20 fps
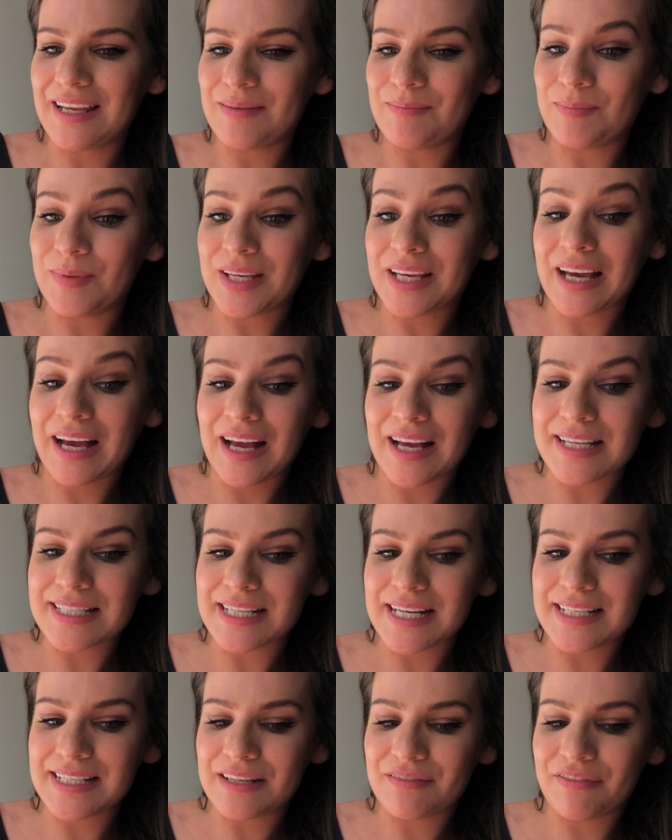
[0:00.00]
because
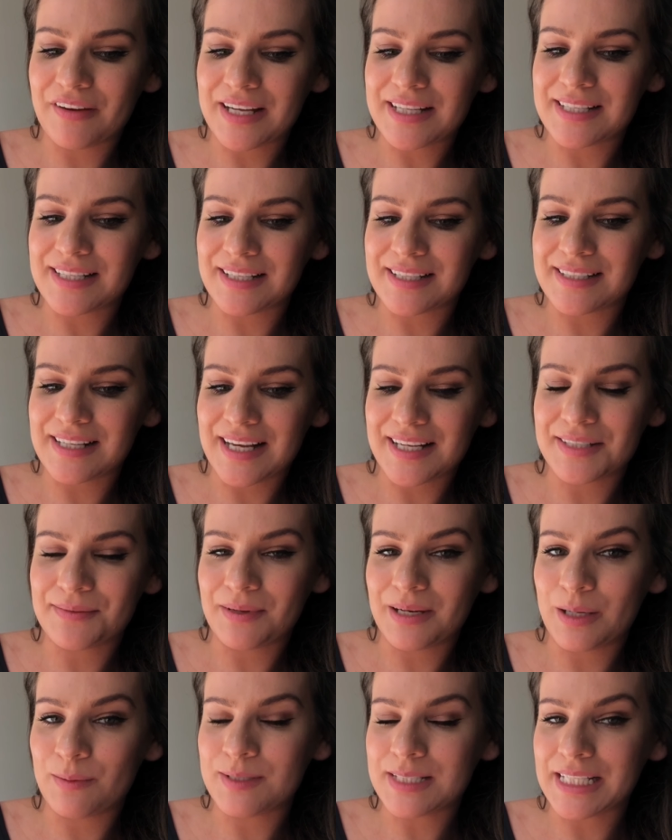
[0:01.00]
I did find success when
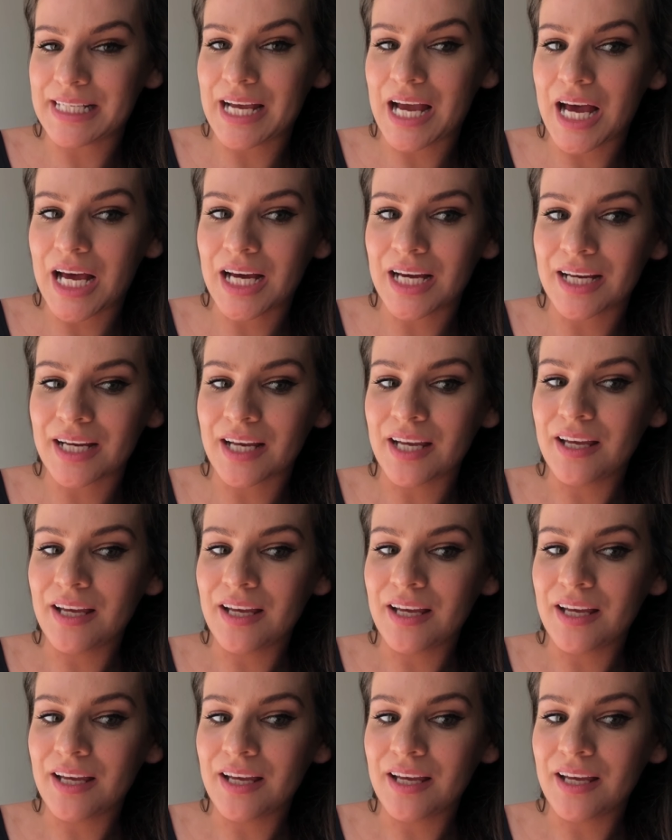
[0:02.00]
I was young,